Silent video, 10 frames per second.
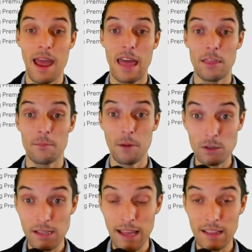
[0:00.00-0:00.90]
And the
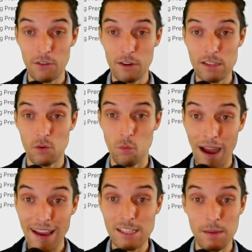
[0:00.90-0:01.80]
most likely reason
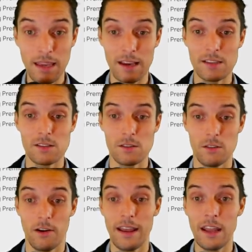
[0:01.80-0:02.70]
why is because
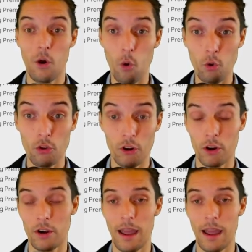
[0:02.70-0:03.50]
you're getting older.